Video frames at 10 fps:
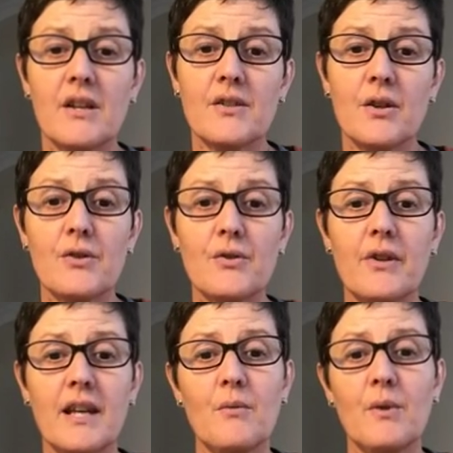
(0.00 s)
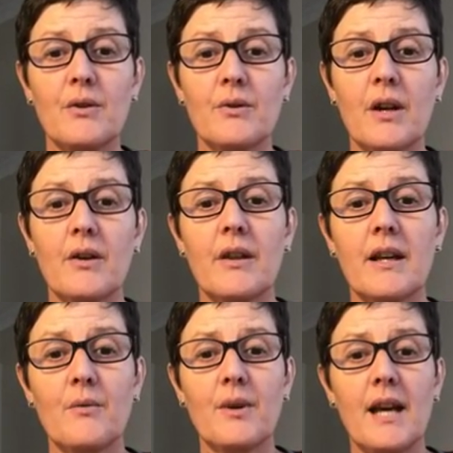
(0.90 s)
really nice social thing. We all go
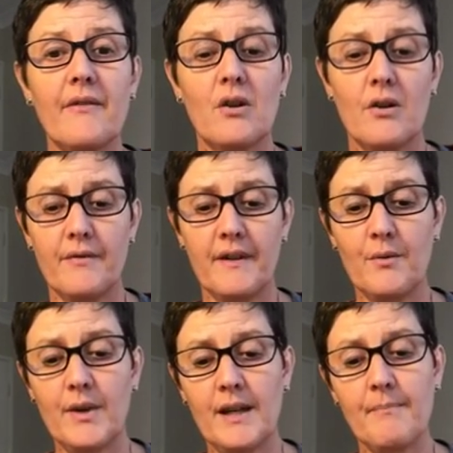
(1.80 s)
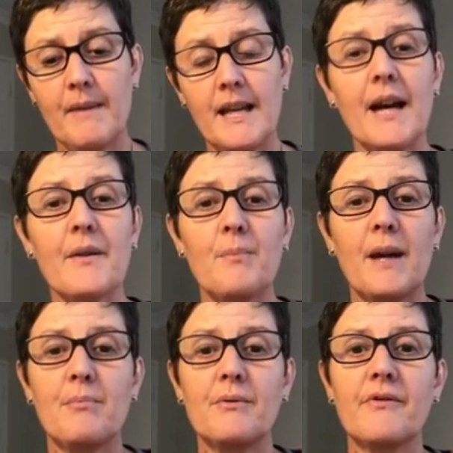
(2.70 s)
there, we have a coffee, we meet other
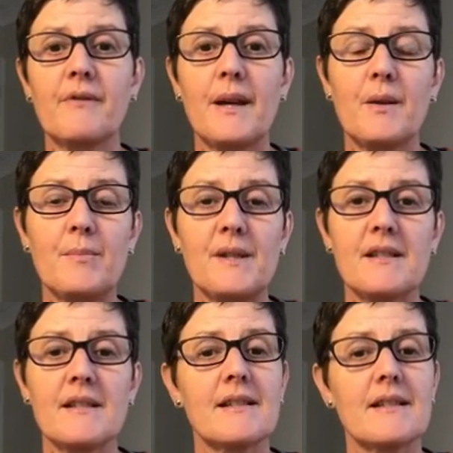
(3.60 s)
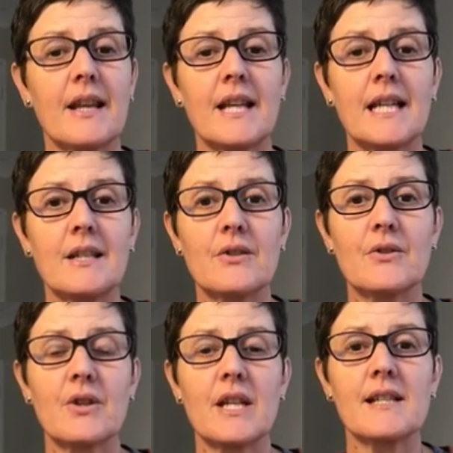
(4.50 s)
people from other businesses, other
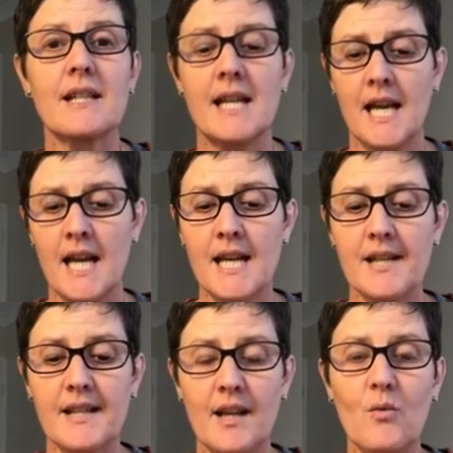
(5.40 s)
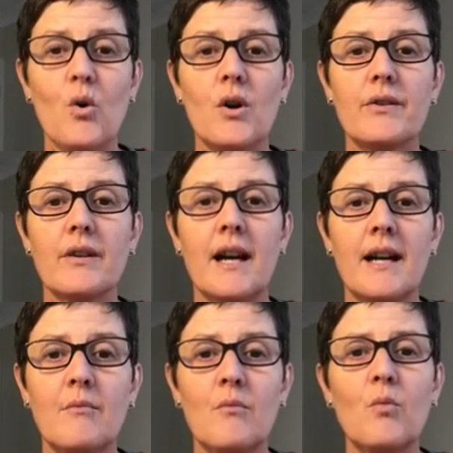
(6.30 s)
industries, see what
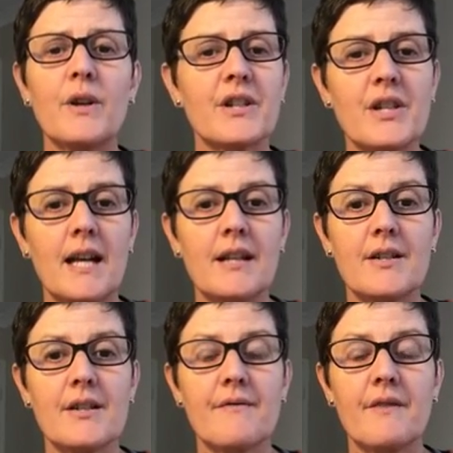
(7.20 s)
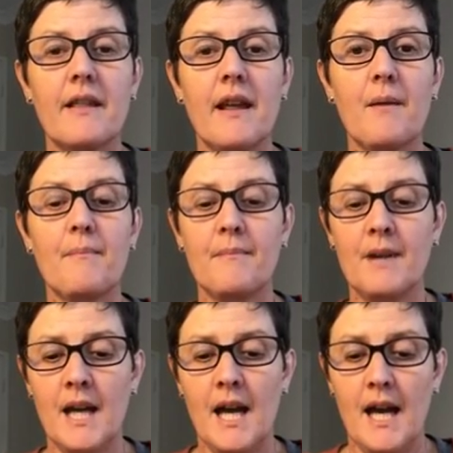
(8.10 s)
are challenges for
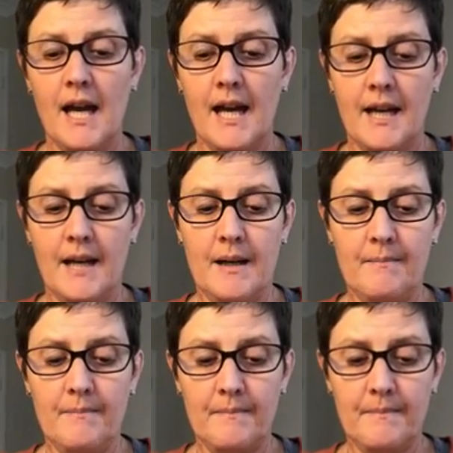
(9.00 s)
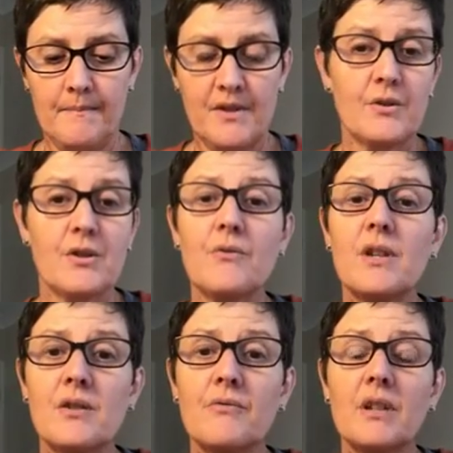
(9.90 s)
them. So
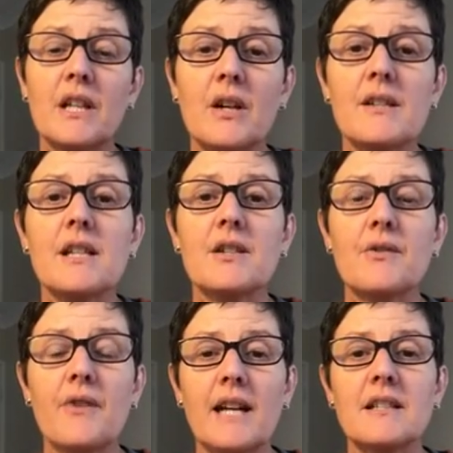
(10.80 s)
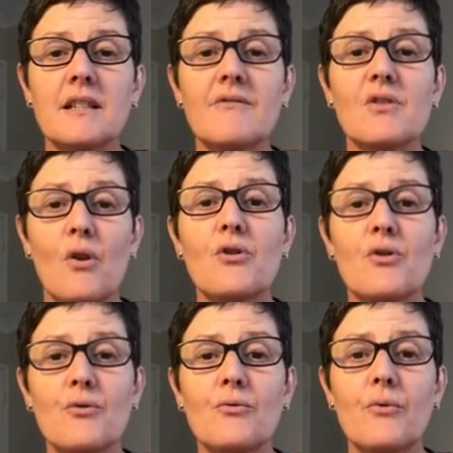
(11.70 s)
it's a really nice interactive
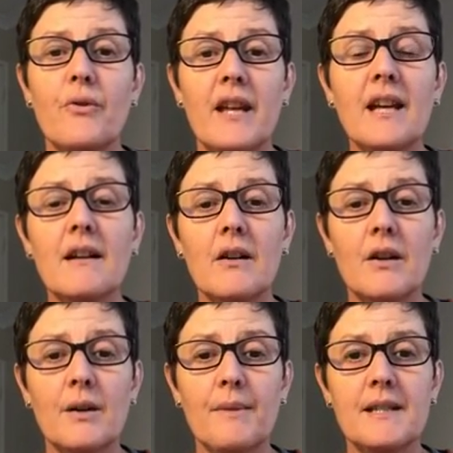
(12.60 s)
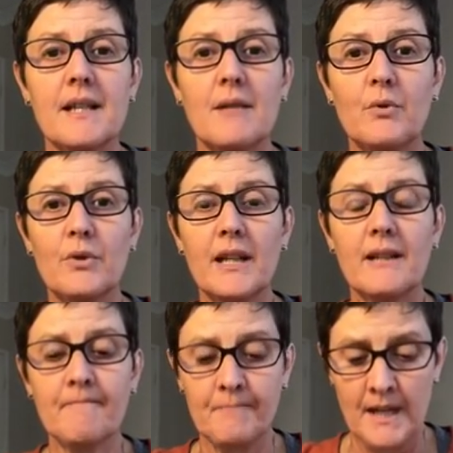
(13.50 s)
social thing on a Monday
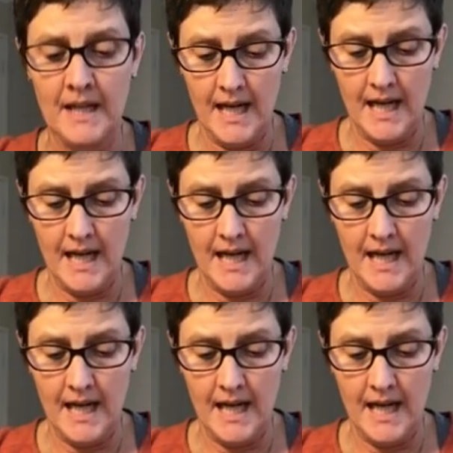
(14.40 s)
morning.